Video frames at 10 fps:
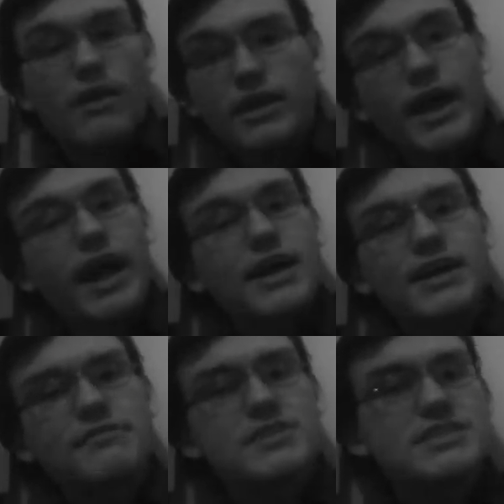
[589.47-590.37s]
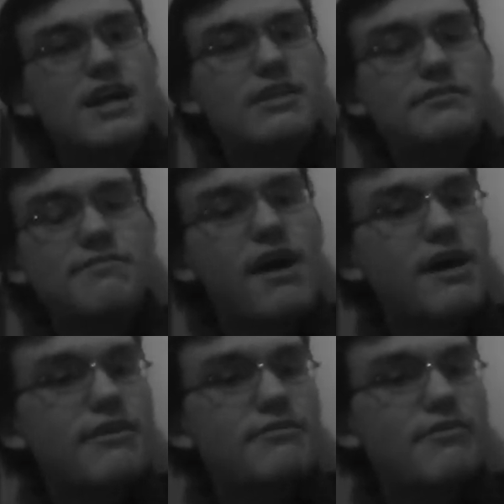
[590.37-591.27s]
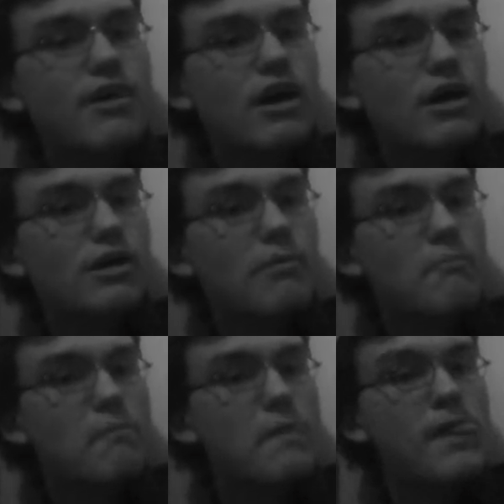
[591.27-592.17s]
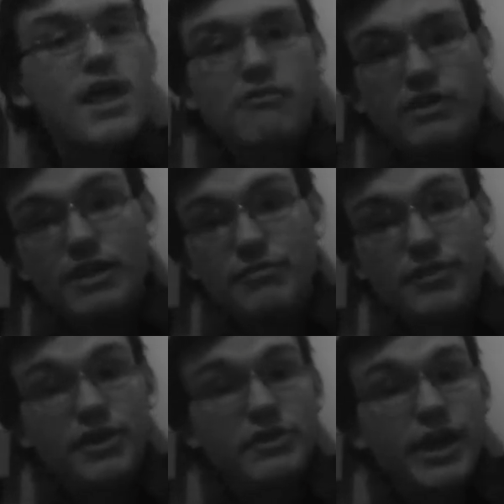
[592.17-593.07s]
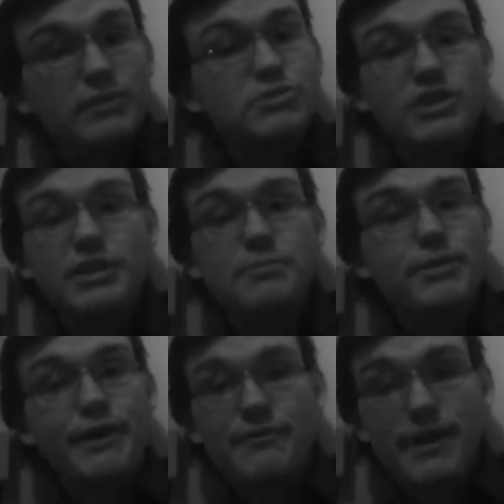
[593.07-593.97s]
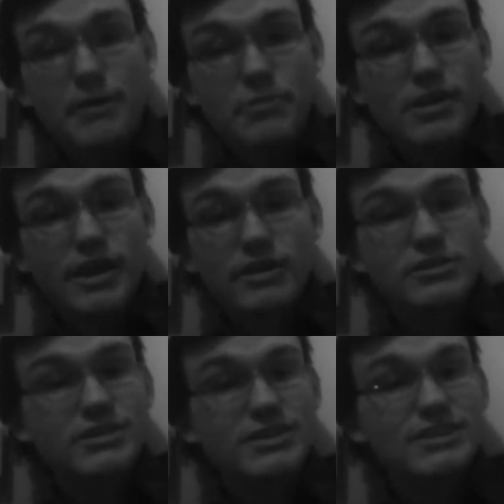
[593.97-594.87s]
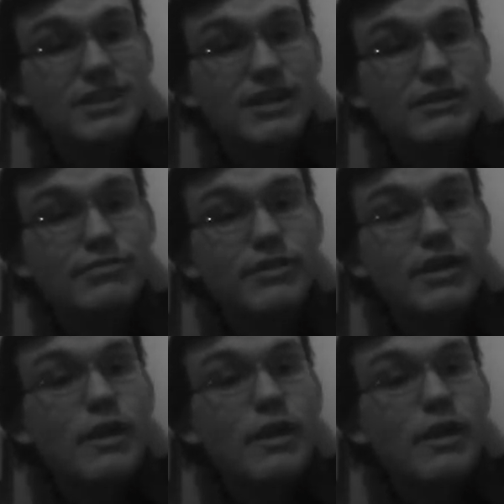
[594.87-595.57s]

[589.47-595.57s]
I give it a solid 5. If you like video games, you like to play with emulators and stuff,